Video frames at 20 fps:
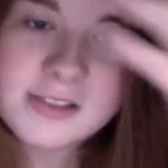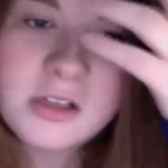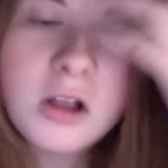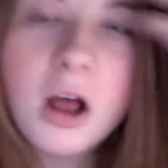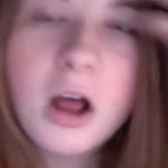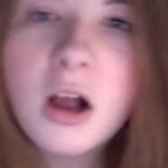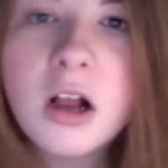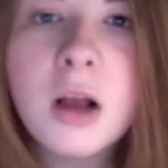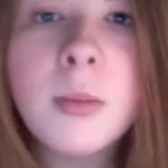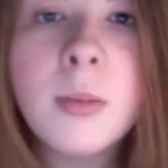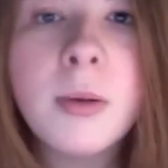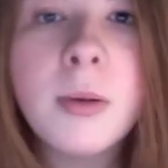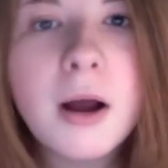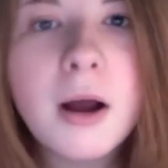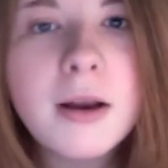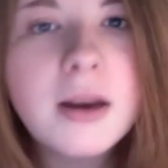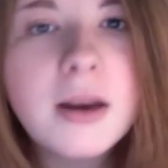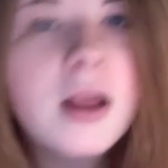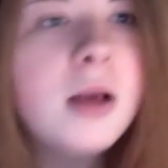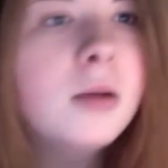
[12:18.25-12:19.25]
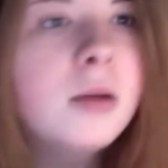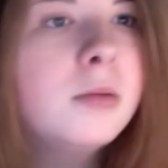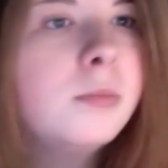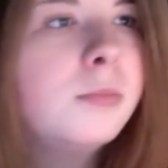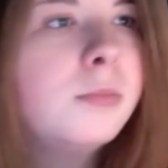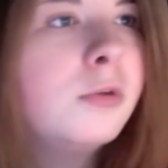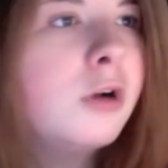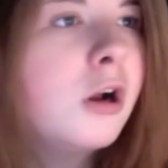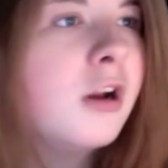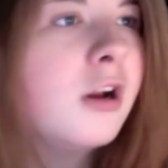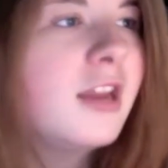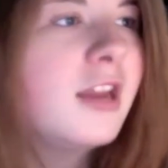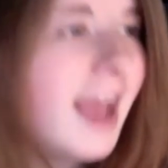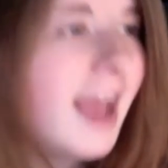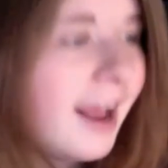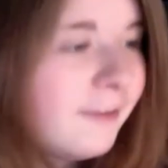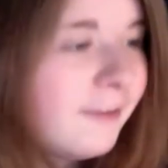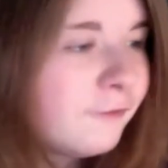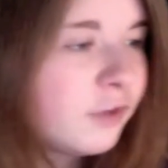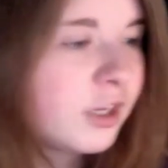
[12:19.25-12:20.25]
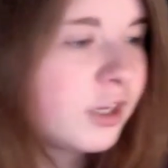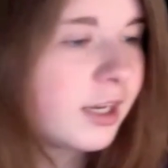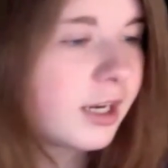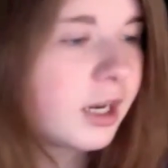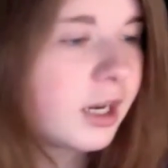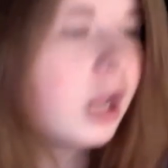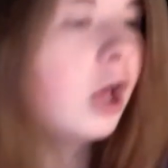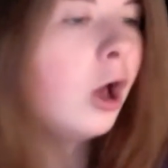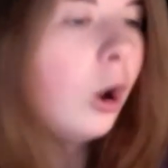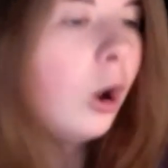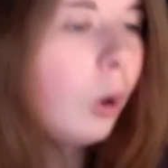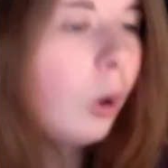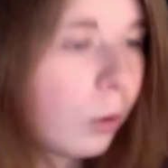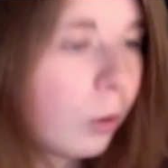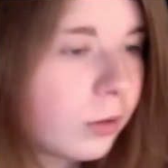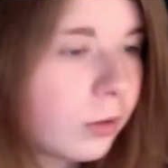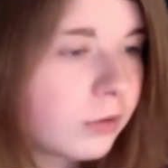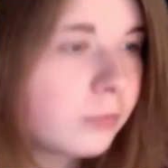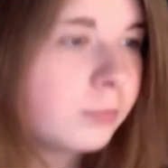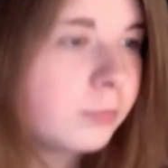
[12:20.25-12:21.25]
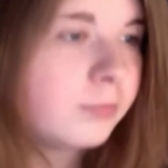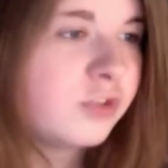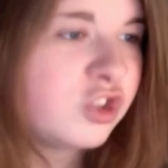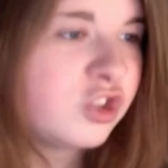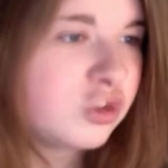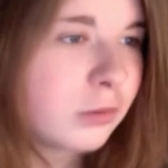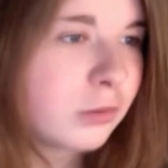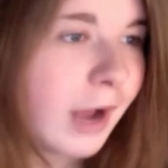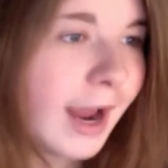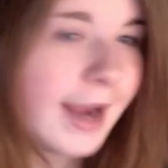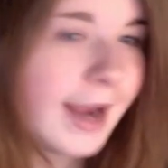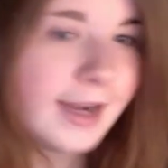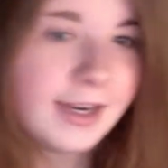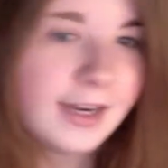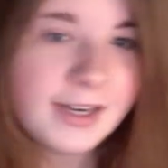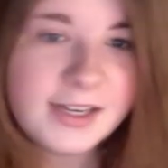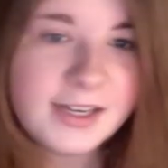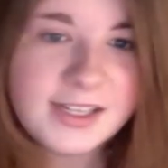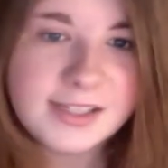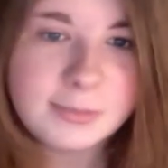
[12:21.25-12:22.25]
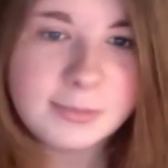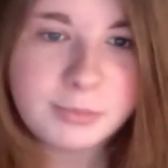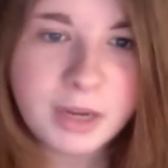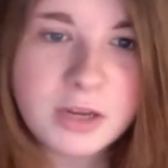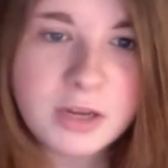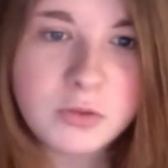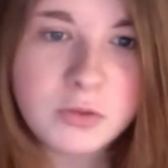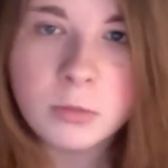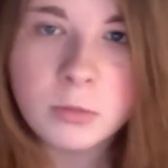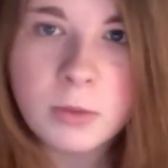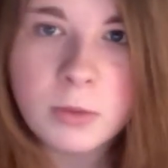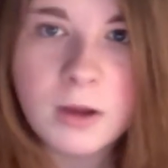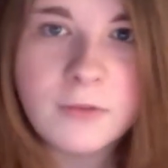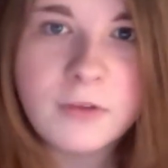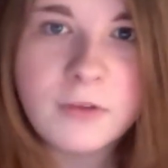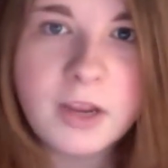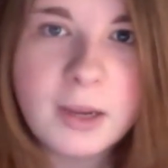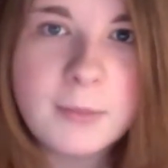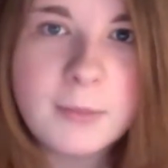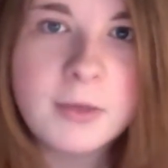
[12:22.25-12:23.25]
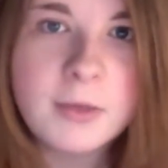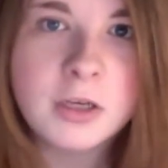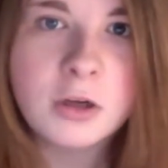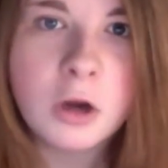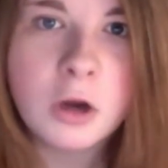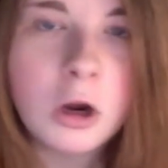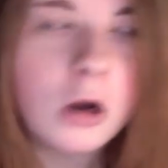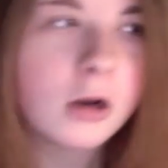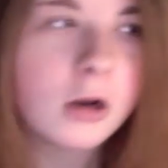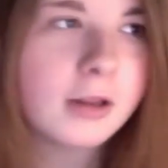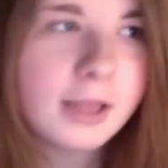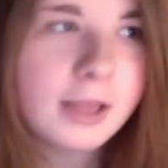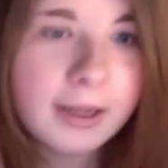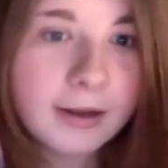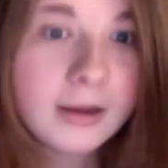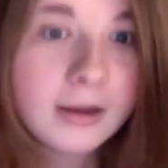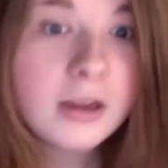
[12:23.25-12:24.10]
hung up on Kurt. He had freaking whole shrine in his bedroom of him and Kurt. Like,